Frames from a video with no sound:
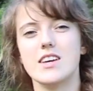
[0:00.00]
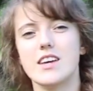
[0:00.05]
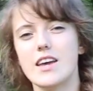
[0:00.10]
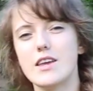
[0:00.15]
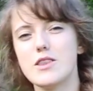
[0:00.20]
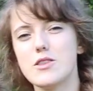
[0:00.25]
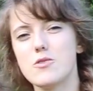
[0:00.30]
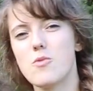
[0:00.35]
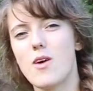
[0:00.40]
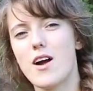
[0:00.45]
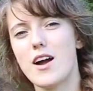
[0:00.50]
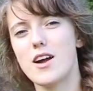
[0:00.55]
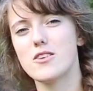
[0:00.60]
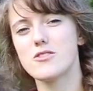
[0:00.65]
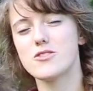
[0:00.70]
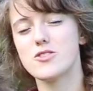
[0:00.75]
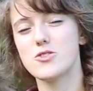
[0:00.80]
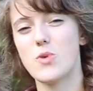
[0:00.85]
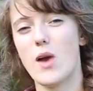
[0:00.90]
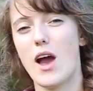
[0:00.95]
In the
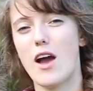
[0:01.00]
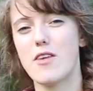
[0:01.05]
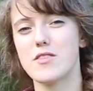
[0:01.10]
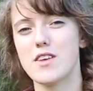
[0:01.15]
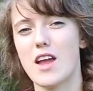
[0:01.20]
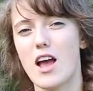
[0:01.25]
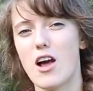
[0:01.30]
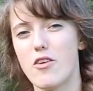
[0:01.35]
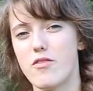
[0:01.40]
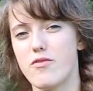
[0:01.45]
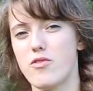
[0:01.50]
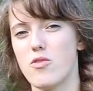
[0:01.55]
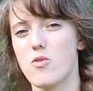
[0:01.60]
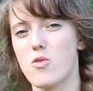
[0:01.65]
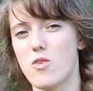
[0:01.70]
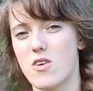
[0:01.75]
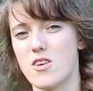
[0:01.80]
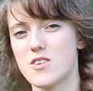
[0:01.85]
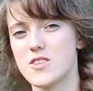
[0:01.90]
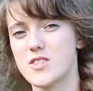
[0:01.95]
wild, you have an alpha
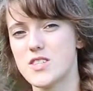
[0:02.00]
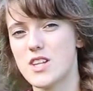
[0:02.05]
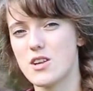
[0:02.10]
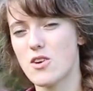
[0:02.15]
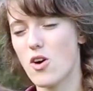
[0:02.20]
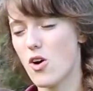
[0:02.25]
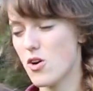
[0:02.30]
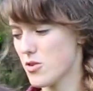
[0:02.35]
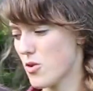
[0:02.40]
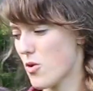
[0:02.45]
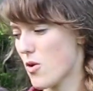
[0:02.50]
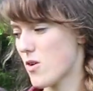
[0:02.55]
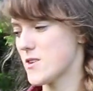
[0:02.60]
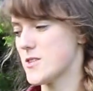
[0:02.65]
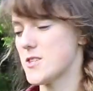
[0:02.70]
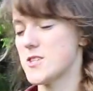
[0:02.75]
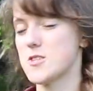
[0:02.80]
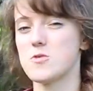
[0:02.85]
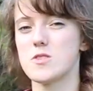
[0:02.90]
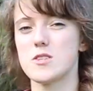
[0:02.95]
horse, and all the
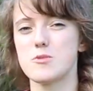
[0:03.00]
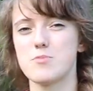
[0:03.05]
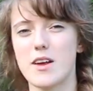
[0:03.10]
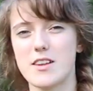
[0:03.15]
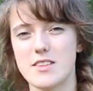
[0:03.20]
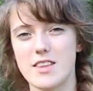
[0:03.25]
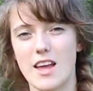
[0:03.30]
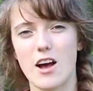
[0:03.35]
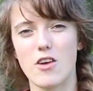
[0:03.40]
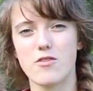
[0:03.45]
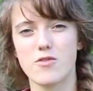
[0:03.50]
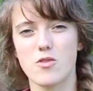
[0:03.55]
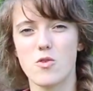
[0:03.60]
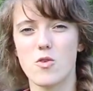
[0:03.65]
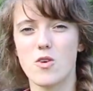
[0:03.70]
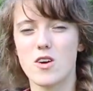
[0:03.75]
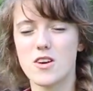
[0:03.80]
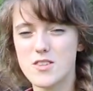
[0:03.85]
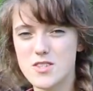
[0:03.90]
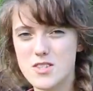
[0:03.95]
horses respect the alpha
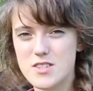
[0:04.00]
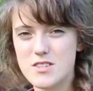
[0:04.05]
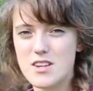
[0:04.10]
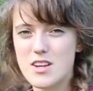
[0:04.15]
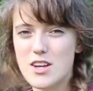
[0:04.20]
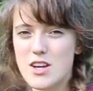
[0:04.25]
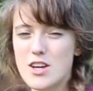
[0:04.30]
horse.